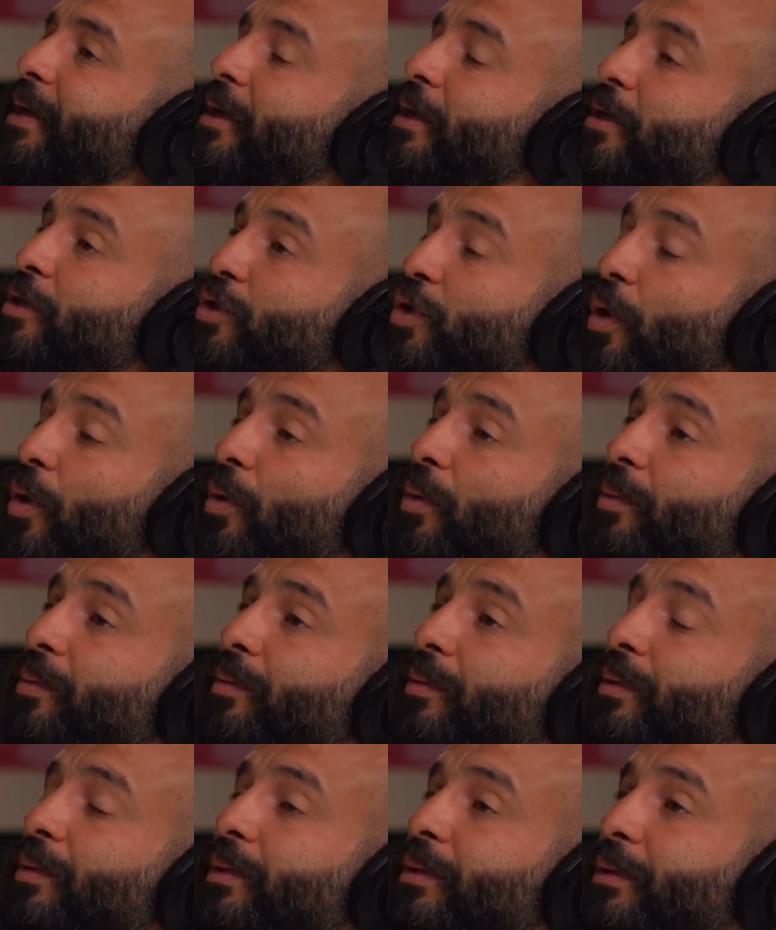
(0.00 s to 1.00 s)
So
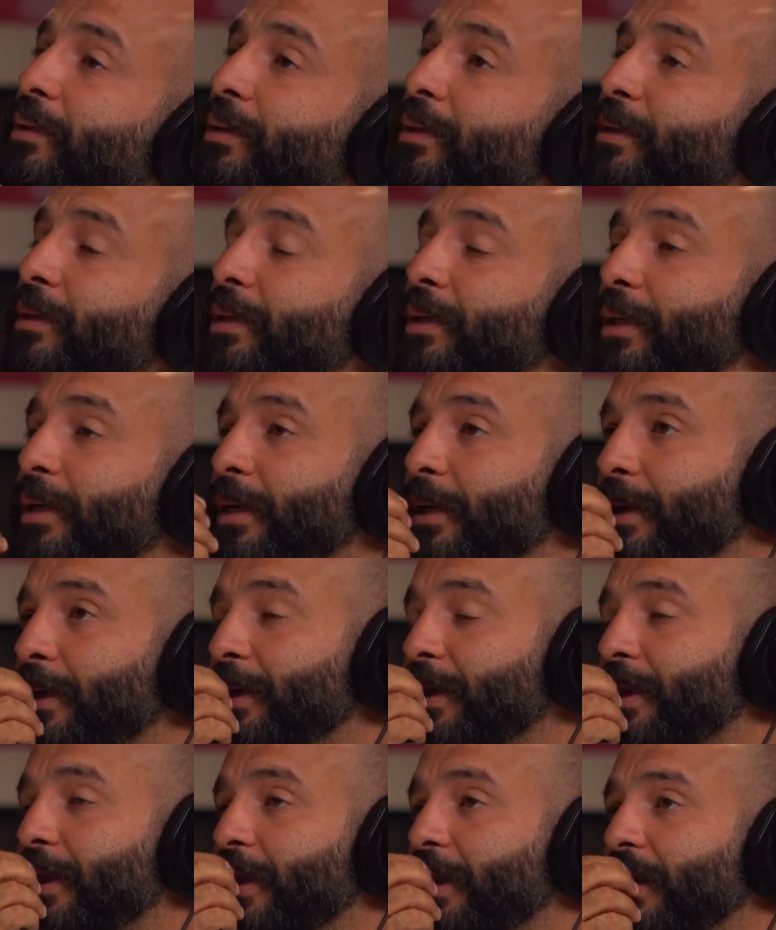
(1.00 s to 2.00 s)

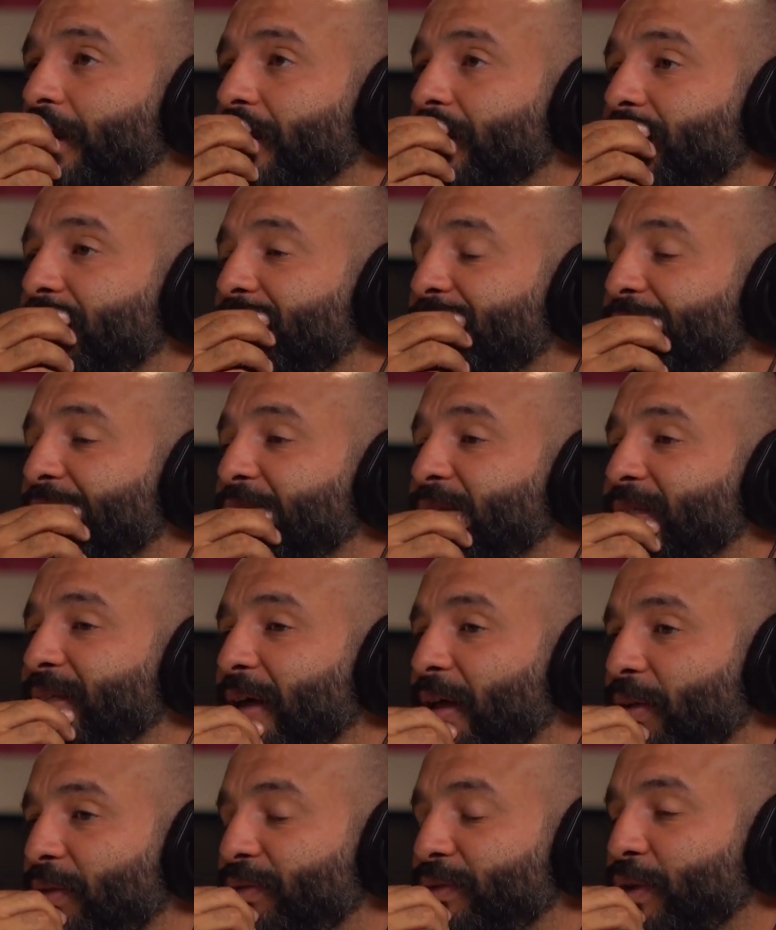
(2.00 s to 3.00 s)
the
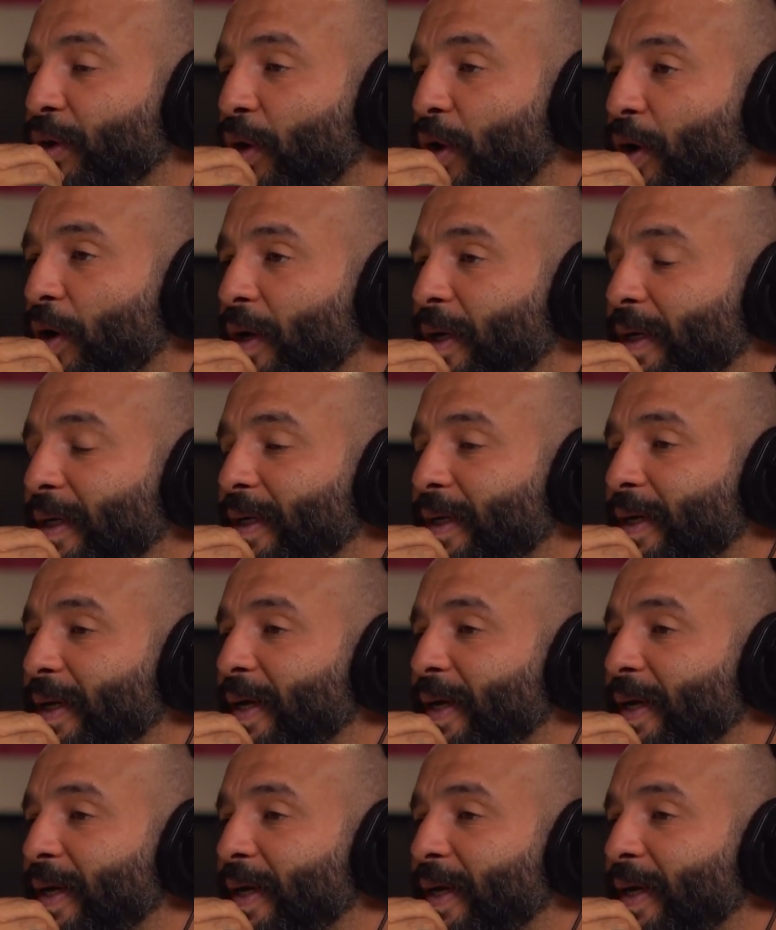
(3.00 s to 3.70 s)
self-talk